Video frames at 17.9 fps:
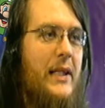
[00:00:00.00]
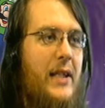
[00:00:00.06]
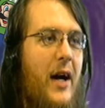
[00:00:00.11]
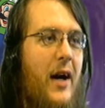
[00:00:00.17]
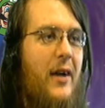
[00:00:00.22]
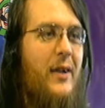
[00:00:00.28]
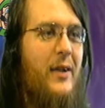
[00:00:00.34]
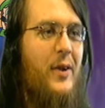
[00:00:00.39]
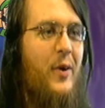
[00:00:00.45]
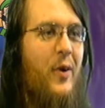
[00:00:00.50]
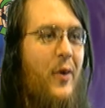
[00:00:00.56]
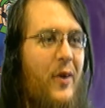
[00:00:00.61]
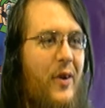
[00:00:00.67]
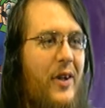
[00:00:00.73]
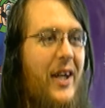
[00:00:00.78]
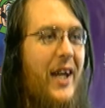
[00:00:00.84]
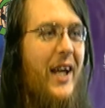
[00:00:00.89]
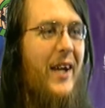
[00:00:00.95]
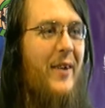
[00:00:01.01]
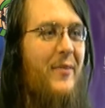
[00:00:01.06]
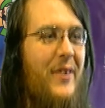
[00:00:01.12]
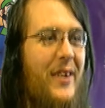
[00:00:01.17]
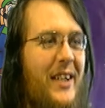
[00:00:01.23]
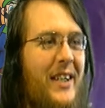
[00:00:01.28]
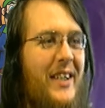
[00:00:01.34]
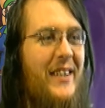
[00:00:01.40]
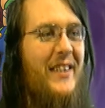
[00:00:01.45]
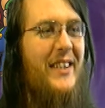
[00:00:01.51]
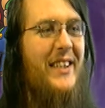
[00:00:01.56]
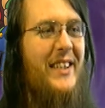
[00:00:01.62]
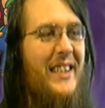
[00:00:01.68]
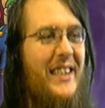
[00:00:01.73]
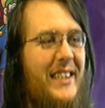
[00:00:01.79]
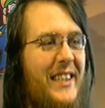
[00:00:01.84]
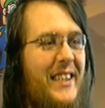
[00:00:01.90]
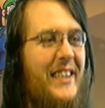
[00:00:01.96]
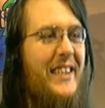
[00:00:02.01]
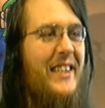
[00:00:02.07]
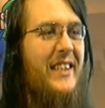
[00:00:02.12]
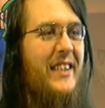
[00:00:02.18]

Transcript: hardcore game. What the turd?